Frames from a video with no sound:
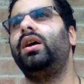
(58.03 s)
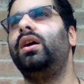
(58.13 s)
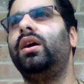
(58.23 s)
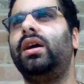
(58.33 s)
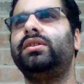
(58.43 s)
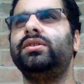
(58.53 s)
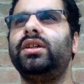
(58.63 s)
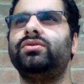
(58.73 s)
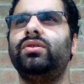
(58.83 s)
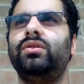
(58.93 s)

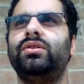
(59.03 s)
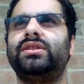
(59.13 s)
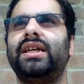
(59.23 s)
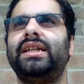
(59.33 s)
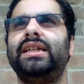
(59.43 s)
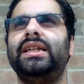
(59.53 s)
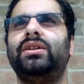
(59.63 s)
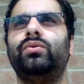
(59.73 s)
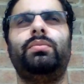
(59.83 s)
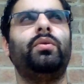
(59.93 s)
International law is any
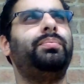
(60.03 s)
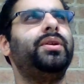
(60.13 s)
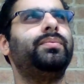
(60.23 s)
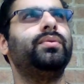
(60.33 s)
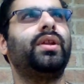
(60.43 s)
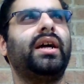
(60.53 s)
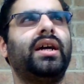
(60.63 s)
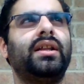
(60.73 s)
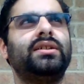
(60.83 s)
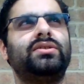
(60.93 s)
group of people that
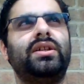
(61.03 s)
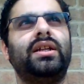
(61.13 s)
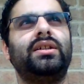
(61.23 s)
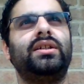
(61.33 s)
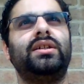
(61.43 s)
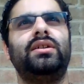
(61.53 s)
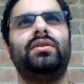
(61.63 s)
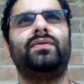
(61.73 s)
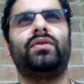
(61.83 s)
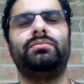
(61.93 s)
gathers together
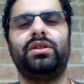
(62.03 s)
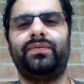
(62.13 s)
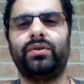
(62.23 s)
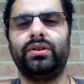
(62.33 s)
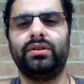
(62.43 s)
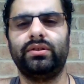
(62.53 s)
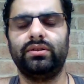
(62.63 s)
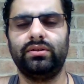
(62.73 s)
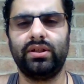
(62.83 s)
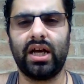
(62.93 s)
from different
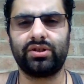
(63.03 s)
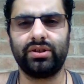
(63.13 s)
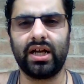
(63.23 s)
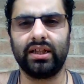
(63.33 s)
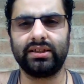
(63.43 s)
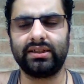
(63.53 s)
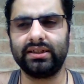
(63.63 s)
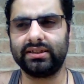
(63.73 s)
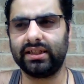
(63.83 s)
nationalities